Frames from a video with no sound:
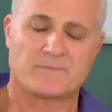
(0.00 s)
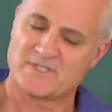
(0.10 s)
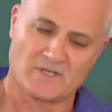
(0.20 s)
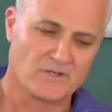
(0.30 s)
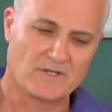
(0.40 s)

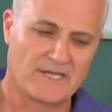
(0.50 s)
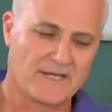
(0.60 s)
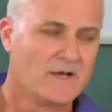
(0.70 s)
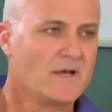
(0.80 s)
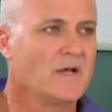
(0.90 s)

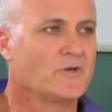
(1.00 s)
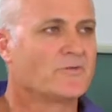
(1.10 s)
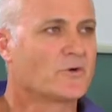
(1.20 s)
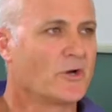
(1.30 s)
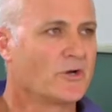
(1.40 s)
Absolutely.
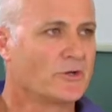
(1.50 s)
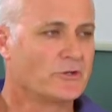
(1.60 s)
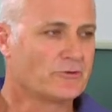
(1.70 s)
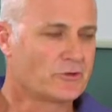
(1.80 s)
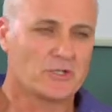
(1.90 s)
You've got
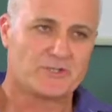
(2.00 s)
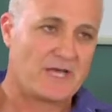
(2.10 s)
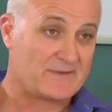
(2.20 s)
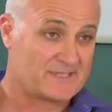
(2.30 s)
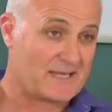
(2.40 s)

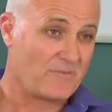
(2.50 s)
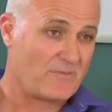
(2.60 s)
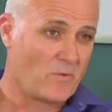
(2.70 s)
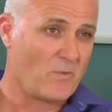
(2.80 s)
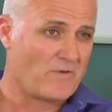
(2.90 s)
to have some
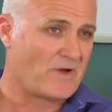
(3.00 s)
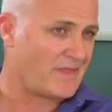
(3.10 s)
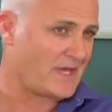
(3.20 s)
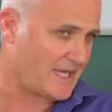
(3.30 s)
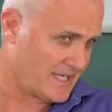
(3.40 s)
form of
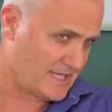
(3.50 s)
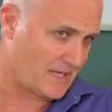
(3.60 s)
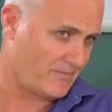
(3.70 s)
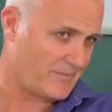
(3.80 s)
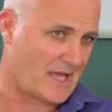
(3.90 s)
other
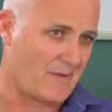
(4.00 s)
income.